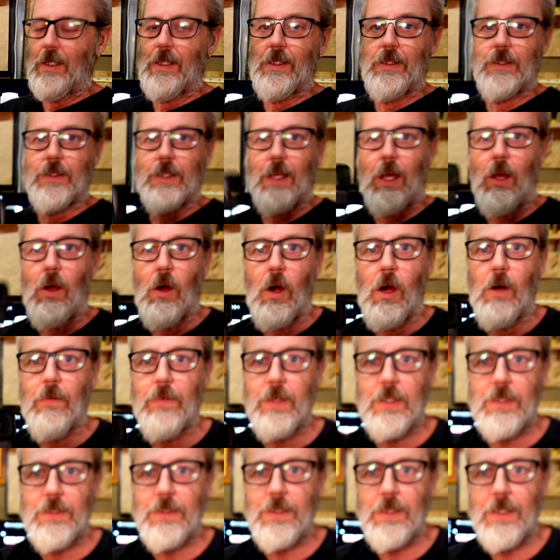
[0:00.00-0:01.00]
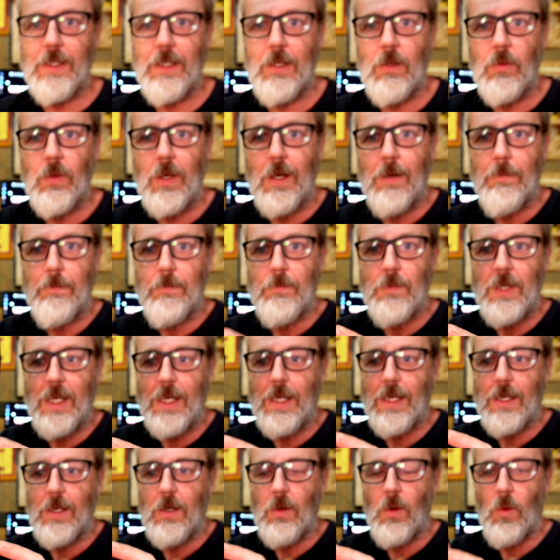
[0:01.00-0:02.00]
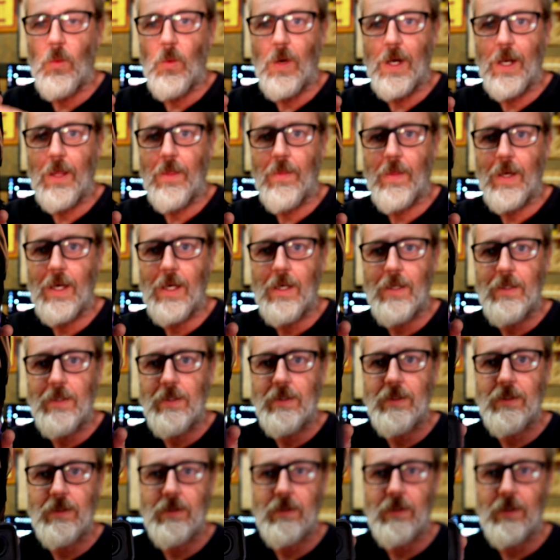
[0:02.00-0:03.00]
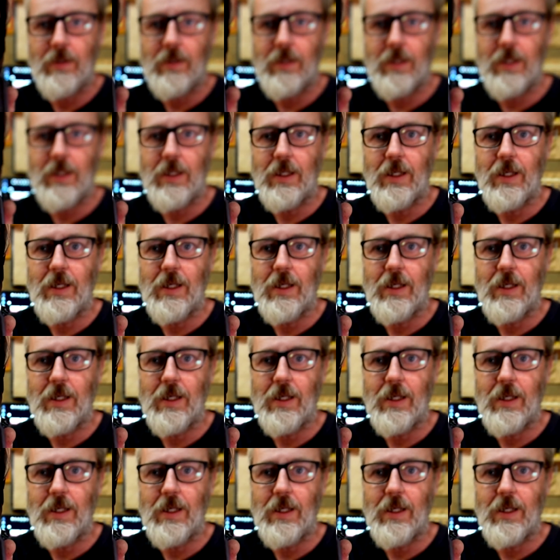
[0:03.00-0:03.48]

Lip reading: So obviously we're getting one of those, the